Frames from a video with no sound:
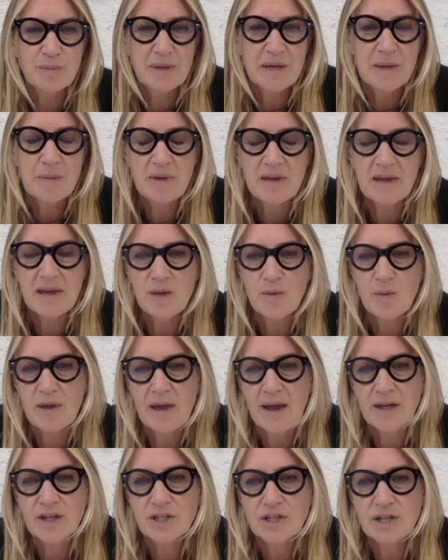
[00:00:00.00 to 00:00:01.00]
PPE, we
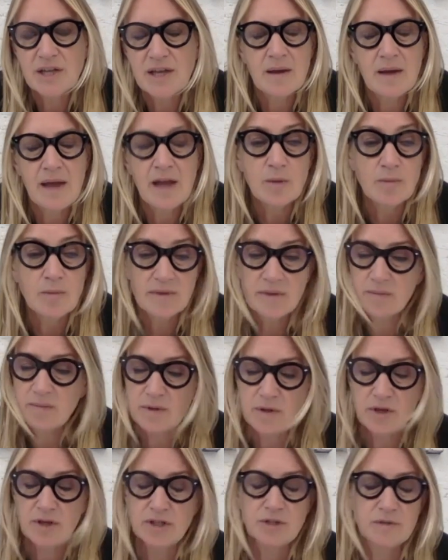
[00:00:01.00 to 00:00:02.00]
actually helped with a
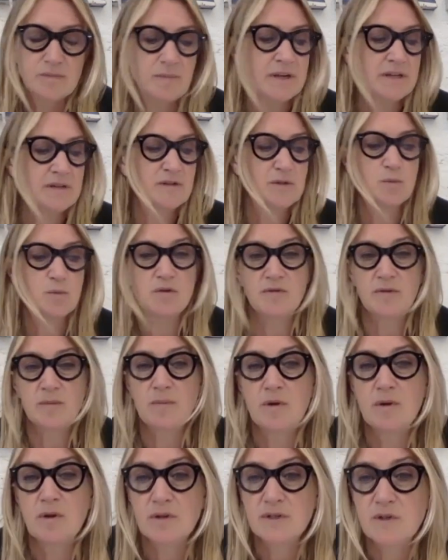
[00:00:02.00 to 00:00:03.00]
huge amount of support from
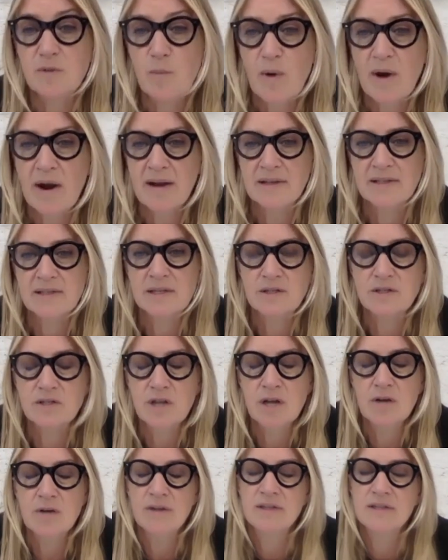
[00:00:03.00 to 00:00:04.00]
lots of brands and
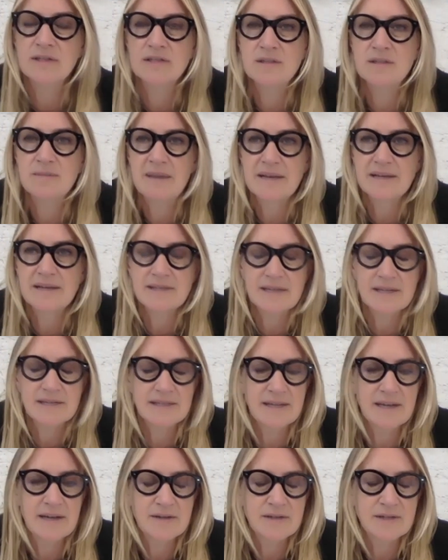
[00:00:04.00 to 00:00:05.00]
donors to make
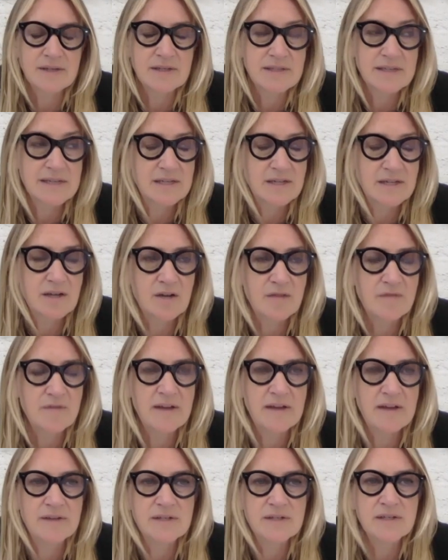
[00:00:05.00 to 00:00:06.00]

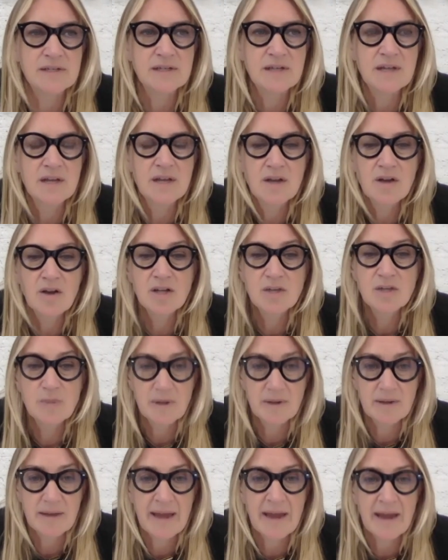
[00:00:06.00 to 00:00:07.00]
6,500 hospital
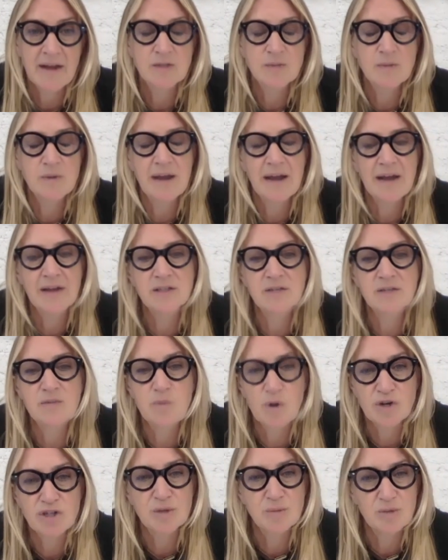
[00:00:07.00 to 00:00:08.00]
gowns, but out of
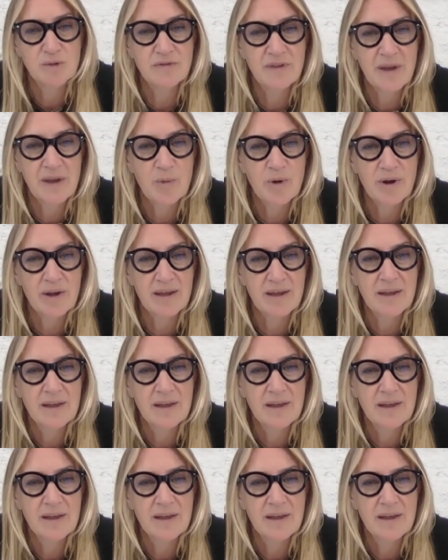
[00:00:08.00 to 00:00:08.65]
washable fabric.